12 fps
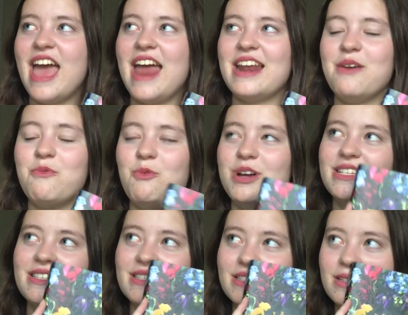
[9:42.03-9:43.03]
And it
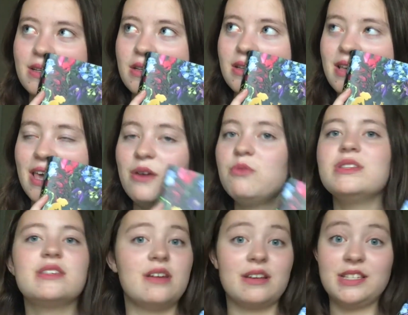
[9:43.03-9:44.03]
was
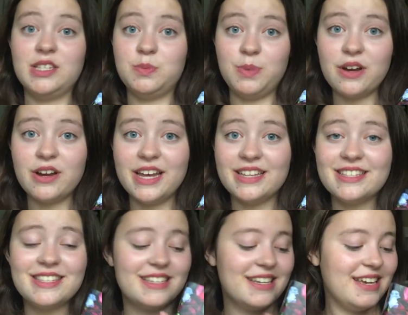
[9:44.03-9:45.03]
an
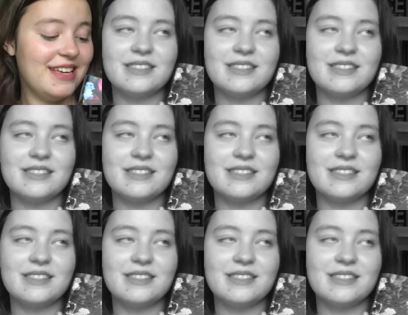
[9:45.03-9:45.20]
experience.